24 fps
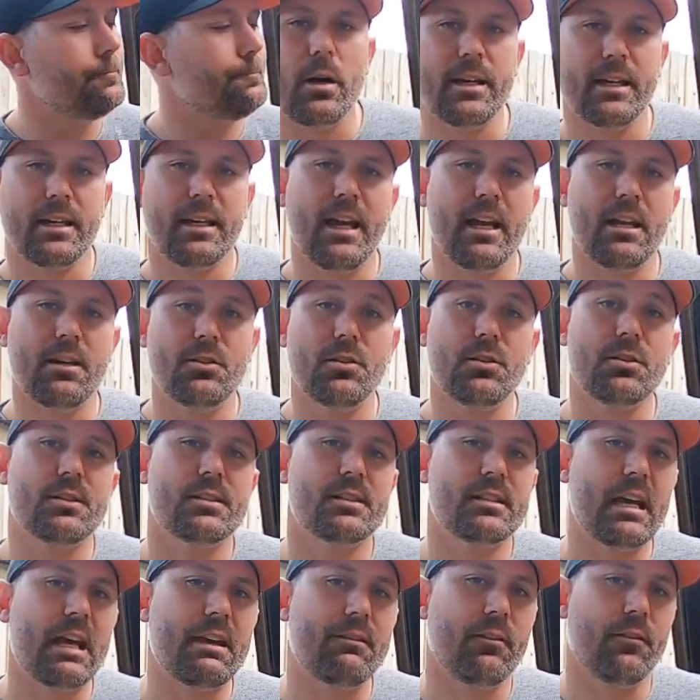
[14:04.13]
What you can do to
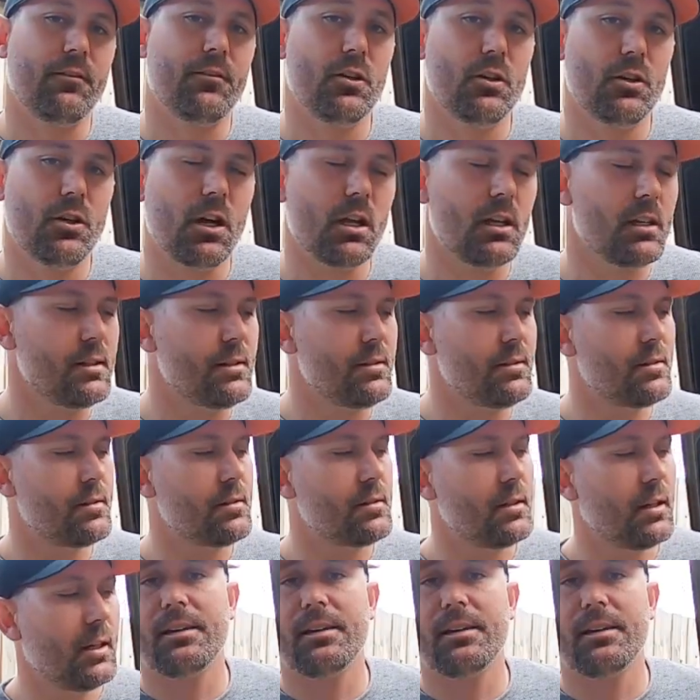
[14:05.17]
save a few dollars